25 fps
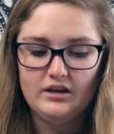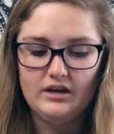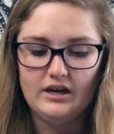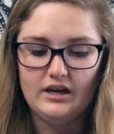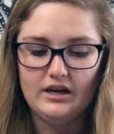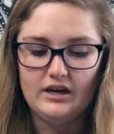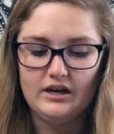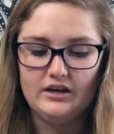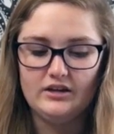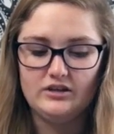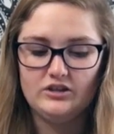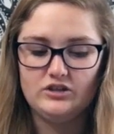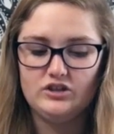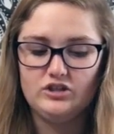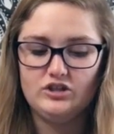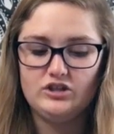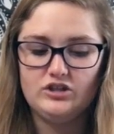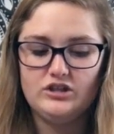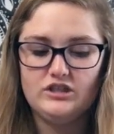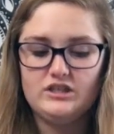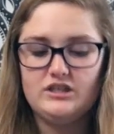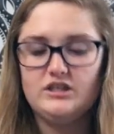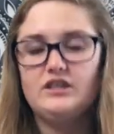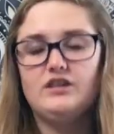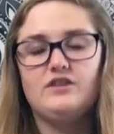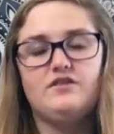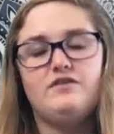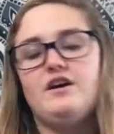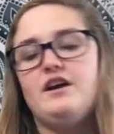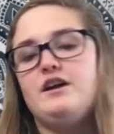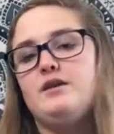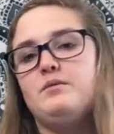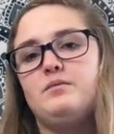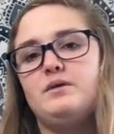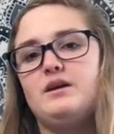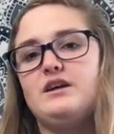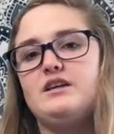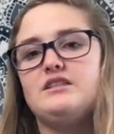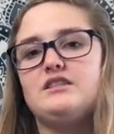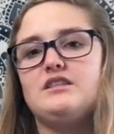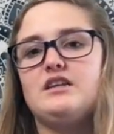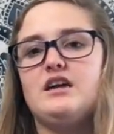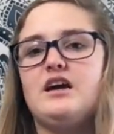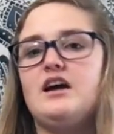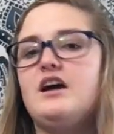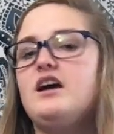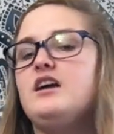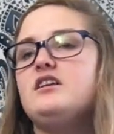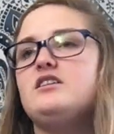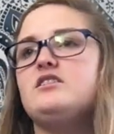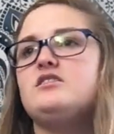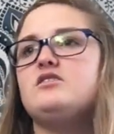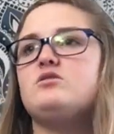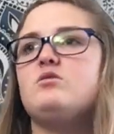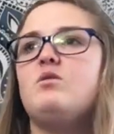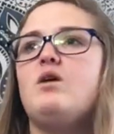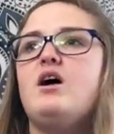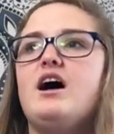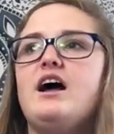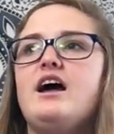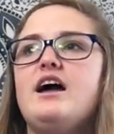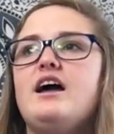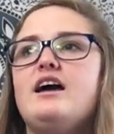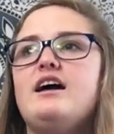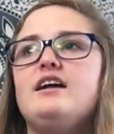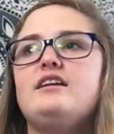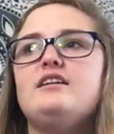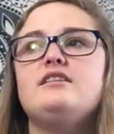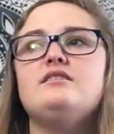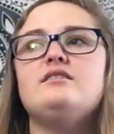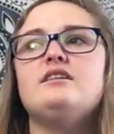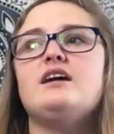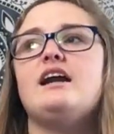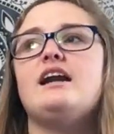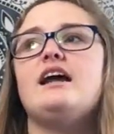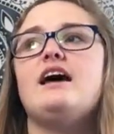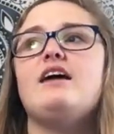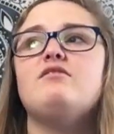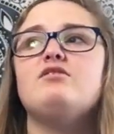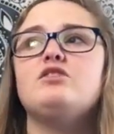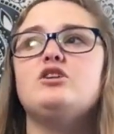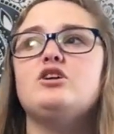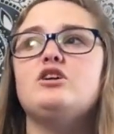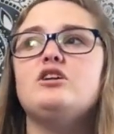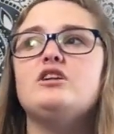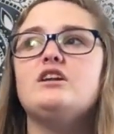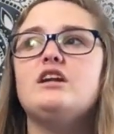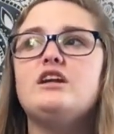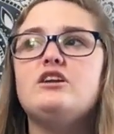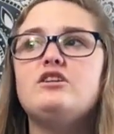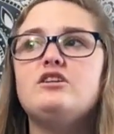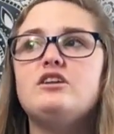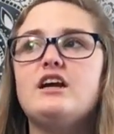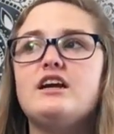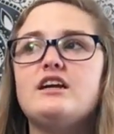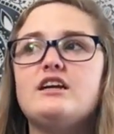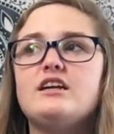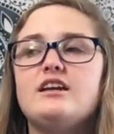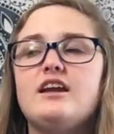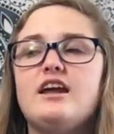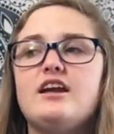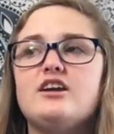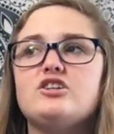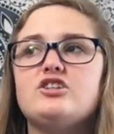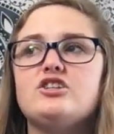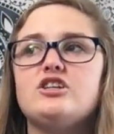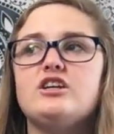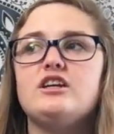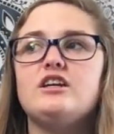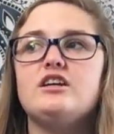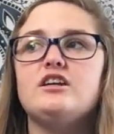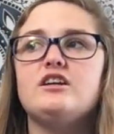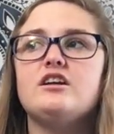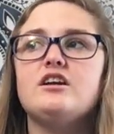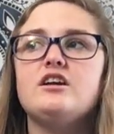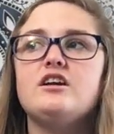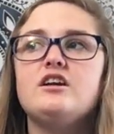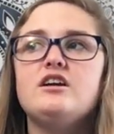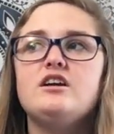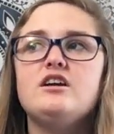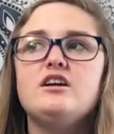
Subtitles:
and you just need to find a place that is quiet. You gotta have good internet connection.